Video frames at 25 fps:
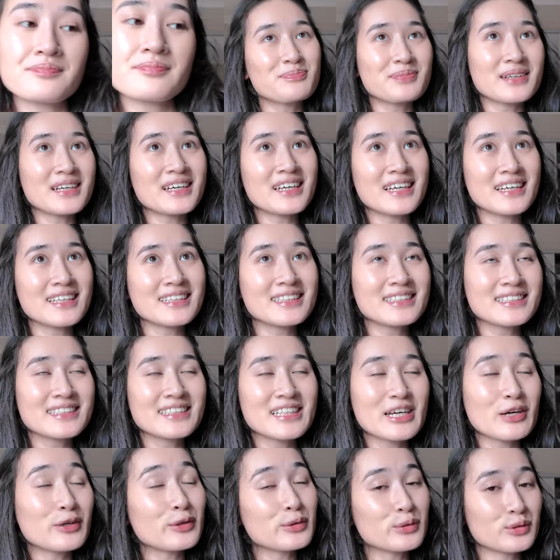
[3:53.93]
But
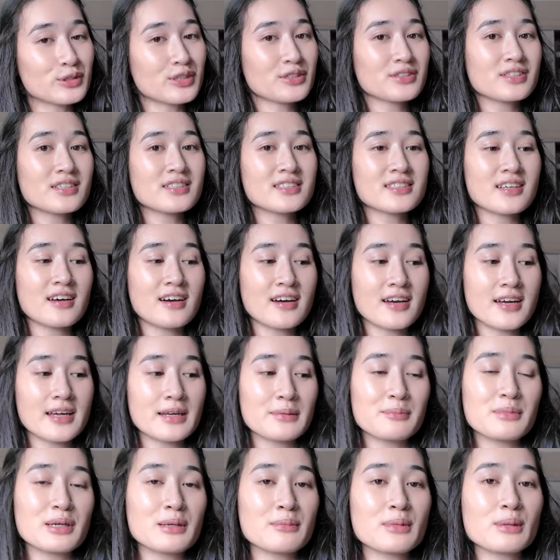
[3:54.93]
all jokes aside,
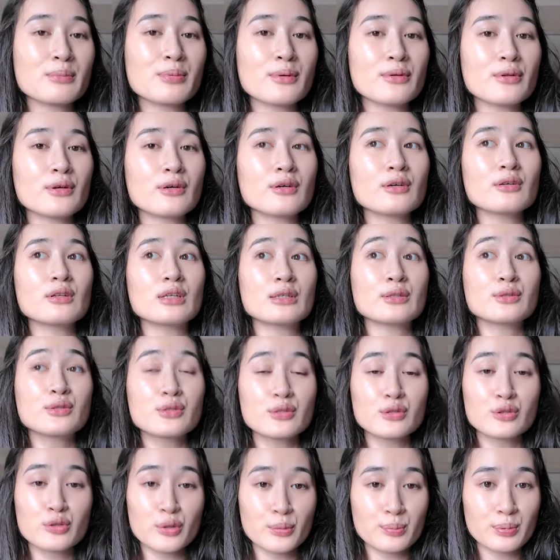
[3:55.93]
me and my brother are like
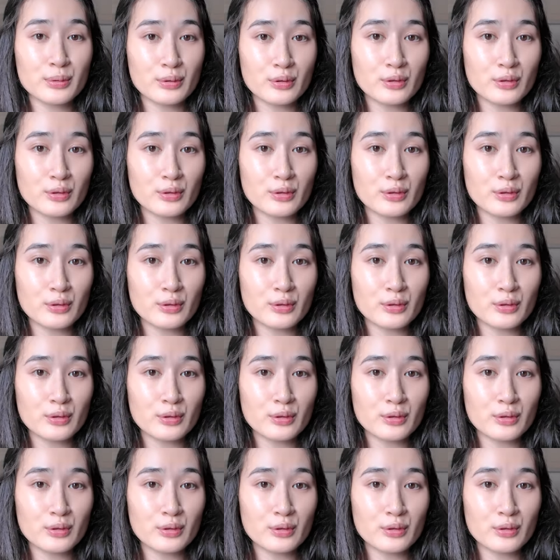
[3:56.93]
super